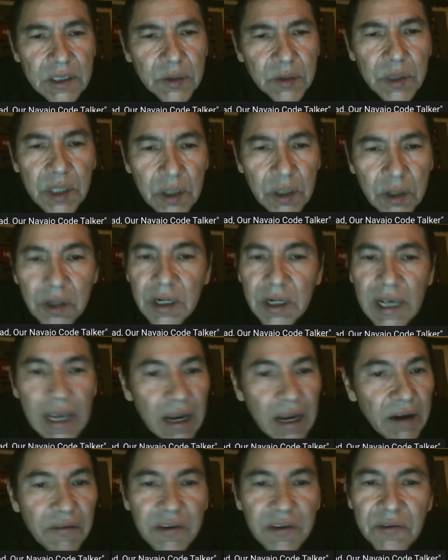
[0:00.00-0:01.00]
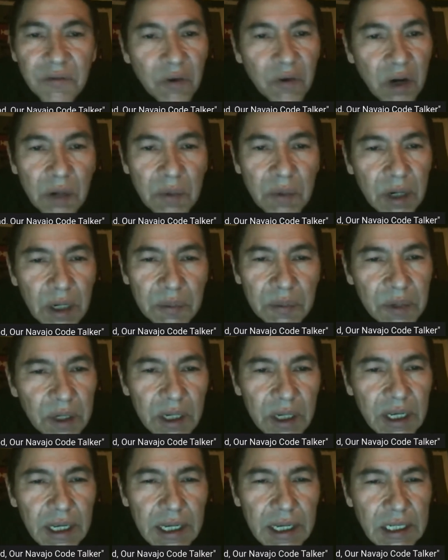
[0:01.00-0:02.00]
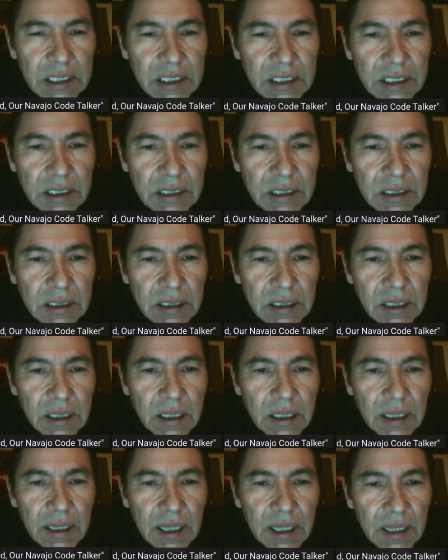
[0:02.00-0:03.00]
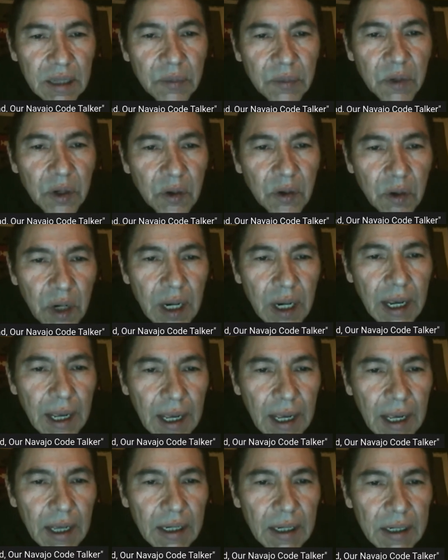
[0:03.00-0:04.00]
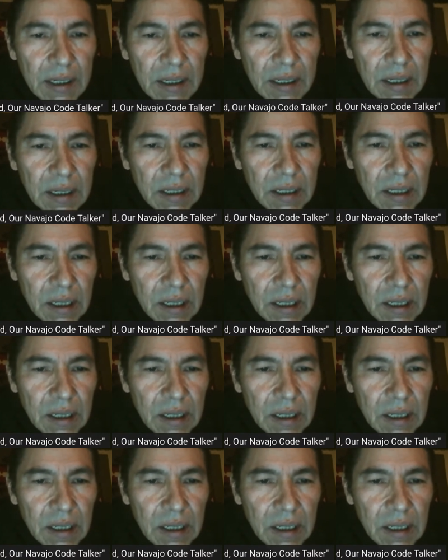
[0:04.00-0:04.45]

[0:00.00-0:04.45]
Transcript: So we learned every form of communication that the Marine Corps had.